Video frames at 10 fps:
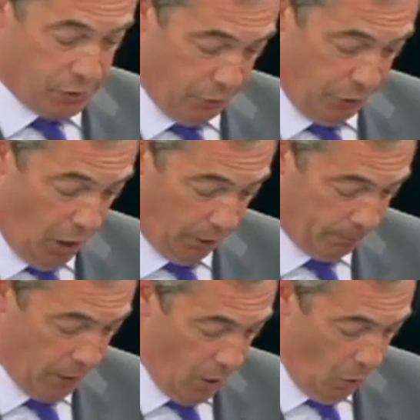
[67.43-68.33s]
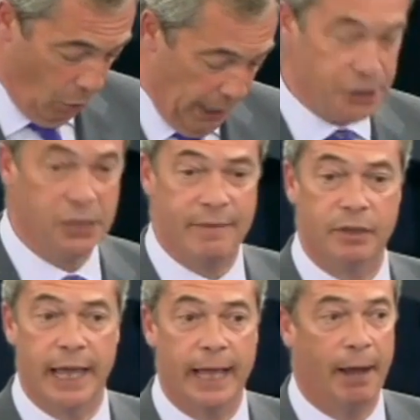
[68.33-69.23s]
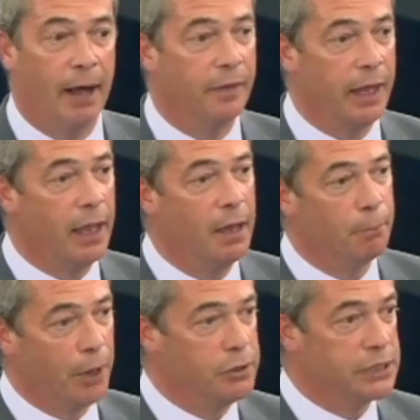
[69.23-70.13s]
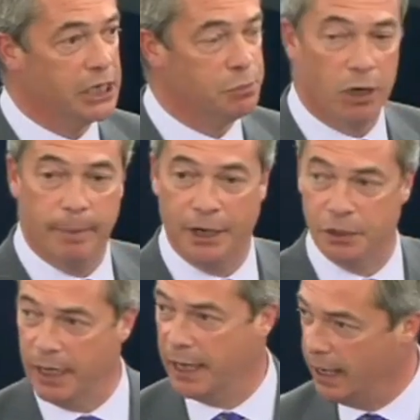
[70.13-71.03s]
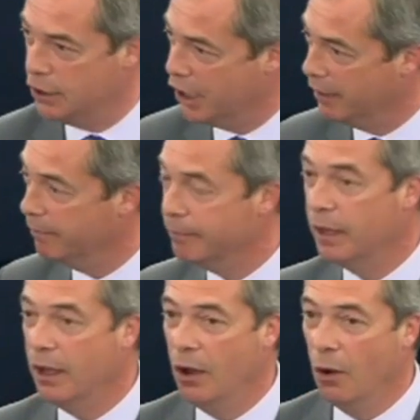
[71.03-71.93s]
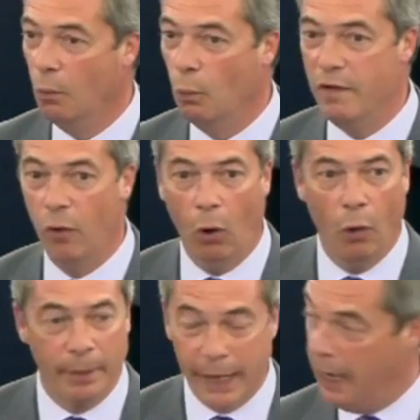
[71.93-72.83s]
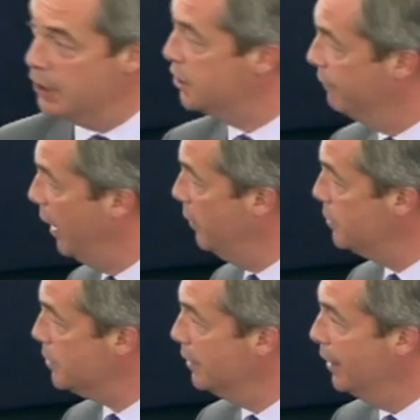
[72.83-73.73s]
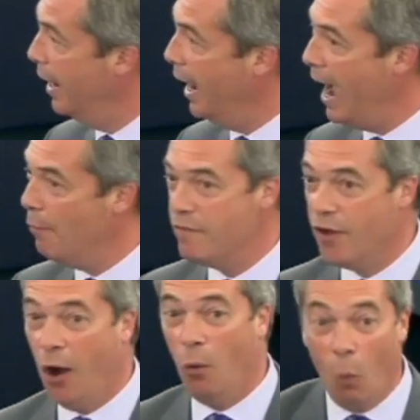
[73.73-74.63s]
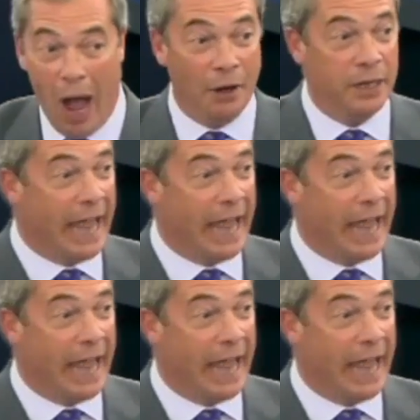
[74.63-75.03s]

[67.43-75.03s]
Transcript: or not. Well, let's just have a think about the process we're about to engage in. We've all got to be asked to vote, and we've got one